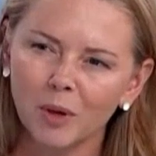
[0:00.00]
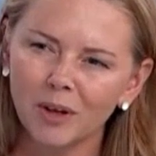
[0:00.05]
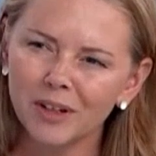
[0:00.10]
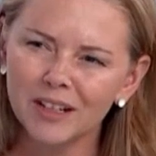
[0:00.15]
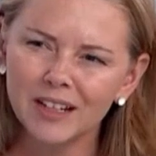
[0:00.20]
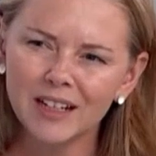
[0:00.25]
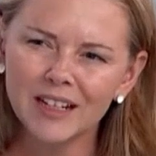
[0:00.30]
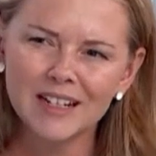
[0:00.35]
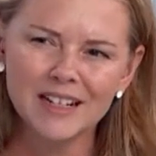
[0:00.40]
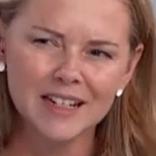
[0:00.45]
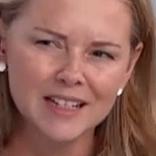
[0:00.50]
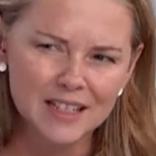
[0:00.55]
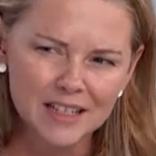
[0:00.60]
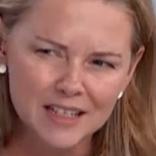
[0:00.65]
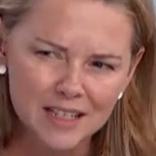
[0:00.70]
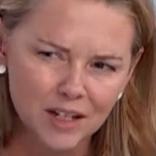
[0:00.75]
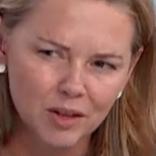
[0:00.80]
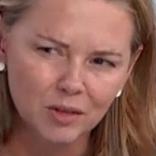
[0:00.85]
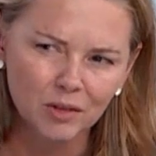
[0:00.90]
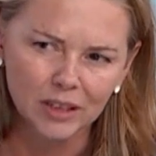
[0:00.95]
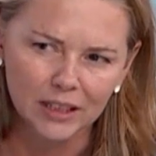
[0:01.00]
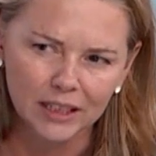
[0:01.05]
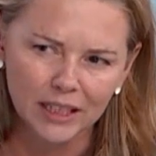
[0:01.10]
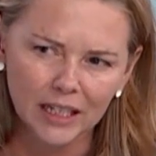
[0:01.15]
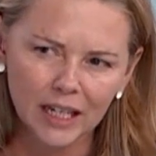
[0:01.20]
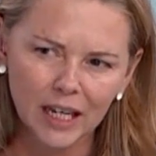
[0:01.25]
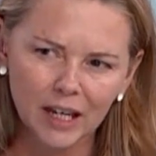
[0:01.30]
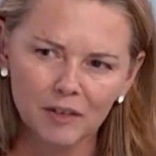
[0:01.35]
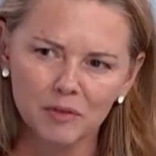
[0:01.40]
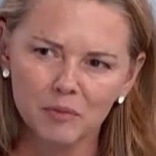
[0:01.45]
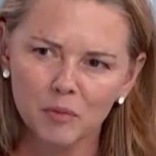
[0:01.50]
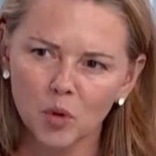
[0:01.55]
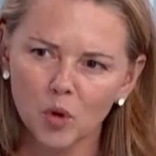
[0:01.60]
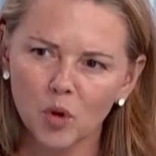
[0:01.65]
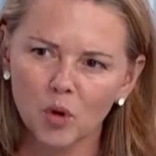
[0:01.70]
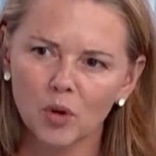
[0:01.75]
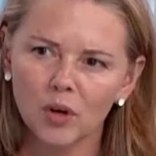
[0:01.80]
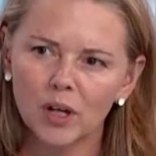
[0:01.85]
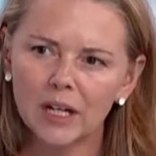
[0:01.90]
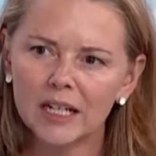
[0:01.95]
won't necessarily have
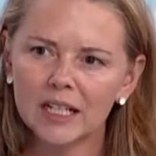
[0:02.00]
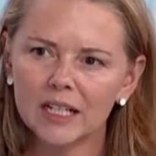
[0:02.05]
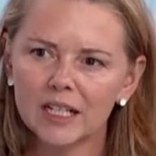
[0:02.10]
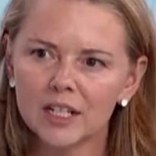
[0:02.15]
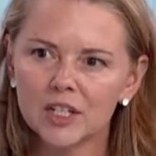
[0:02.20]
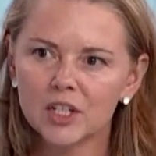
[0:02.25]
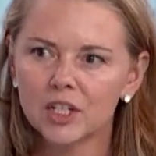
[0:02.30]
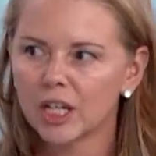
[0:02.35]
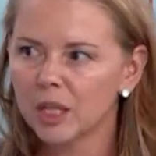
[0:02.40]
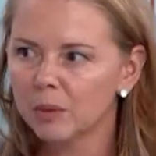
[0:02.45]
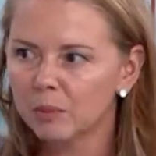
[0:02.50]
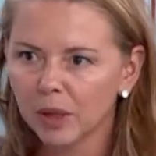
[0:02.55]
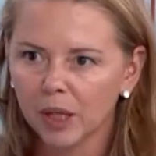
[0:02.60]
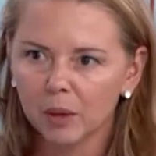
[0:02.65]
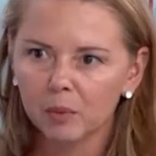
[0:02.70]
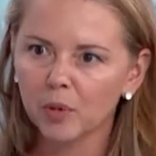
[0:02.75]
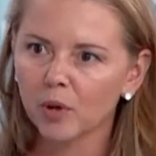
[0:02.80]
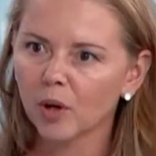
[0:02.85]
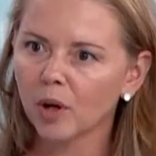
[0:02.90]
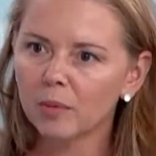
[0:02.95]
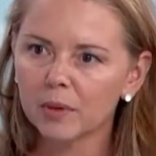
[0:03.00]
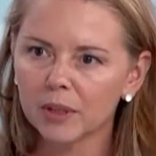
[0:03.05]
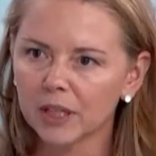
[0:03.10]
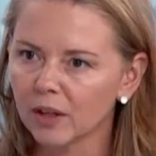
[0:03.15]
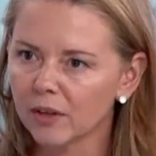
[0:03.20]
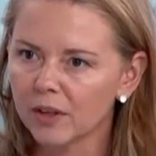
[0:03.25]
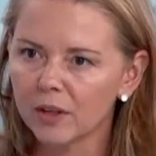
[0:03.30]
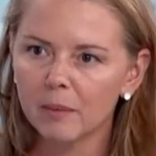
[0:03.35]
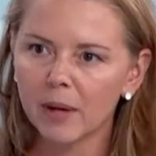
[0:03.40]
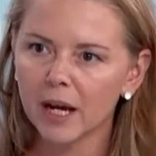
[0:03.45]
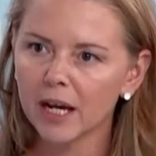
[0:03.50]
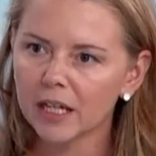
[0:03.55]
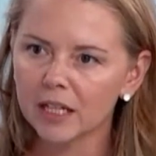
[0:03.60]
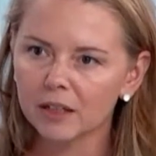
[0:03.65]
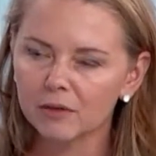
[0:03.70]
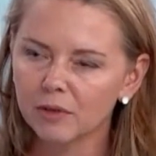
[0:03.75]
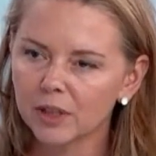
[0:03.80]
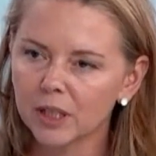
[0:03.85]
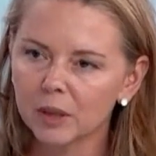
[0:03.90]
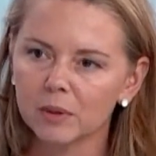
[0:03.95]
more cheaper property on the
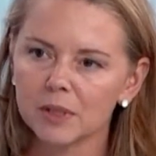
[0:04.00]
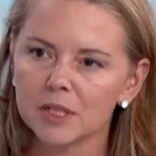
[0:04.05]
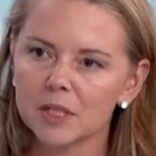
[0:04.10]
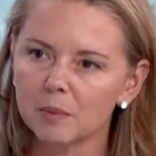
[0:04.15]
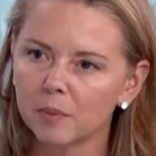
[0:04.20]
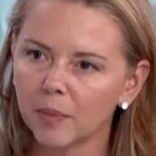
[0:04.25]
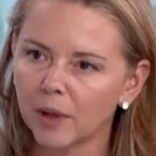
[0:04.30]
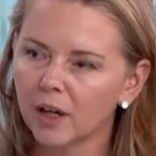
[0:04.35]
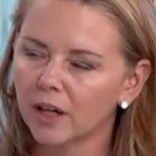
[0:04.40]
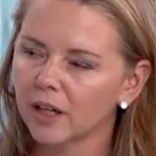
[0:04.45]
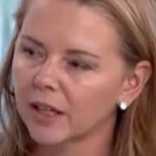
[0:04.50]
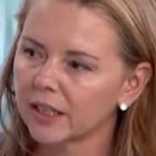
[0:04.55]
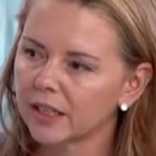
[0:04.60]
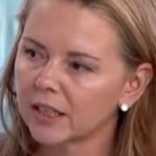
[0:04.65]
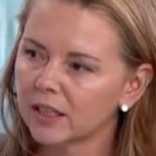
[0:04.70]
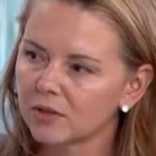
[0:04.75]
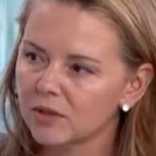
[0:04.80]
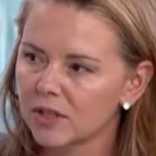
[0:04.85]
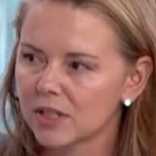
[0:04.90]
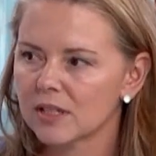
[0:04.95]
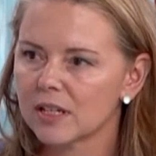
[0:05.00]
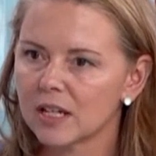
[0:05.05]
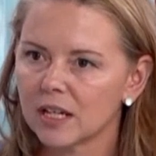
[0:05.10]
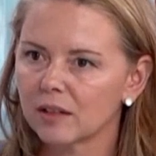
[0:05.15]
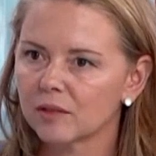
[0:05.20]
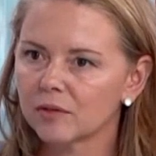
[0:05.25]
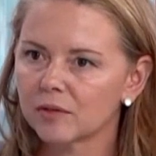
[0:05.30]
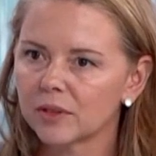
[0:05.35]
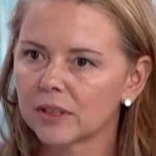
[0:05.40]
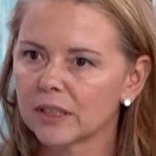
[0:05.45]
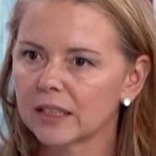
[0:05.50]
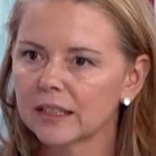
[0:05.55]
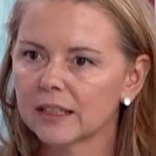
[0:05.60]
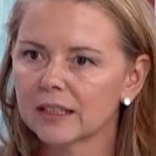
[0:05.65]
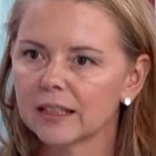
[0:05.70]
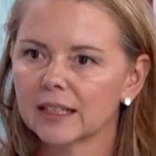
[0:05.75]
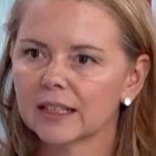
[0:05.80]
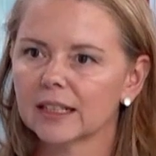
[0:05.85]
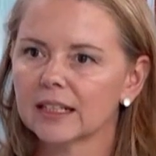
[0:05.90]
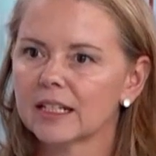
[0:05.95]
market for anyone to buy. You'll just have
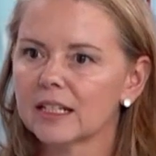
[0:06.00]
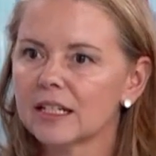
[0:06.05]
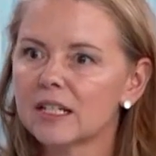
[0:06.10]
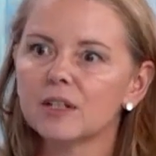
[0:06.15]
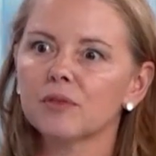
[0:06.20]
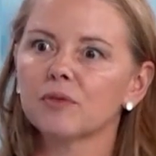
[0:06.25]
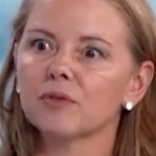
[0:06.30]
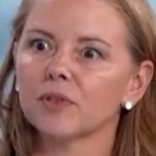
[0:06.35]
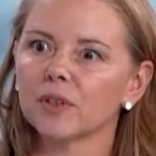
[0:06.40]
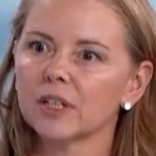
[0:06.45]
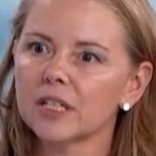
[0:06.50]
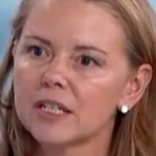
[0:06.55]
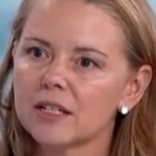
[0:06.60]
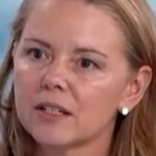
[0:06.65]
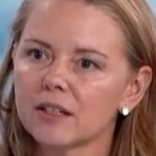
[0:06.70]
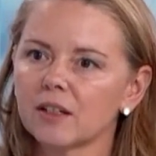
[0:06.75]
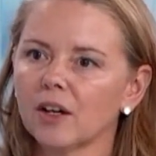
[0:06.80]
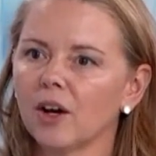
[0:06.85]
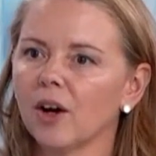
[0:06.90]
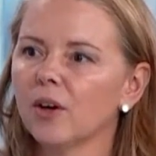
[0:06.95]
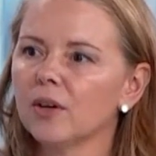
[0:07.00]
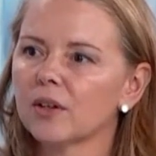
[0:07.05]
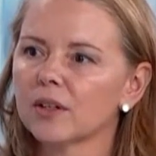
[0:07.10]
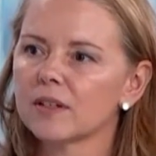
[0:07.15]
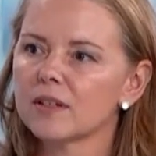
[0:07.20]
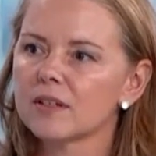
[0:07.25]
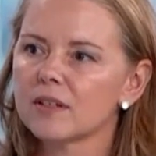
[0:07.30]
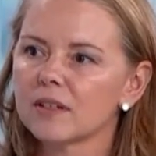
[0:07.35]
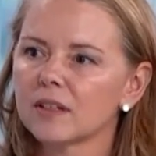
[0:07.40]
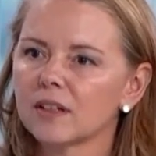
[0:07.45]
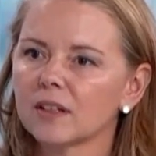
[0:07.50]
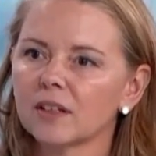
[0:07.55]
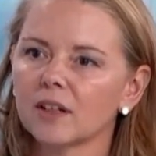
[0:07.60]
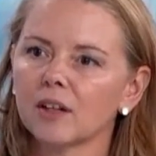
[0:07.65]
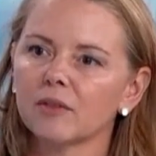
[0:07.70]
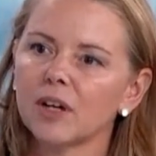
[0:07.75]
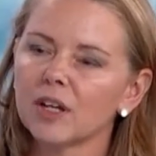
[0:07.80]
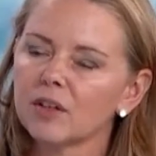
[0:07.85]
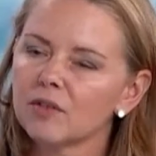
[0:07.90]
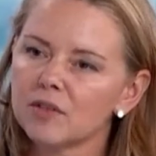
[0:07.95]
different owners of
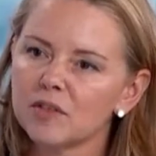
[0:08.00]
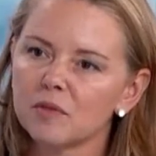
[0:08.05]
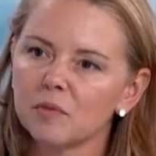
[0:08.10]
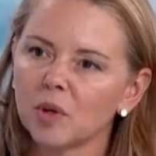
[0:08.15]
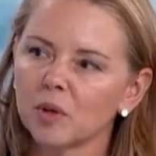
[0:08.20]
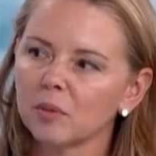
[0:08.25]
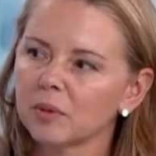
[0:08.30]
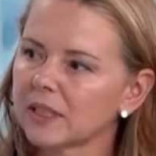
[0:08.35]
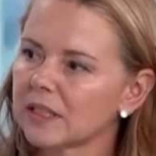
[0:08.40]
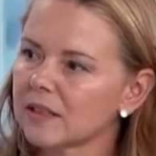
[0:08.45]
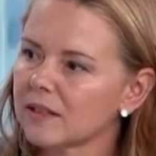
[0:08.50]
hundreds of properties.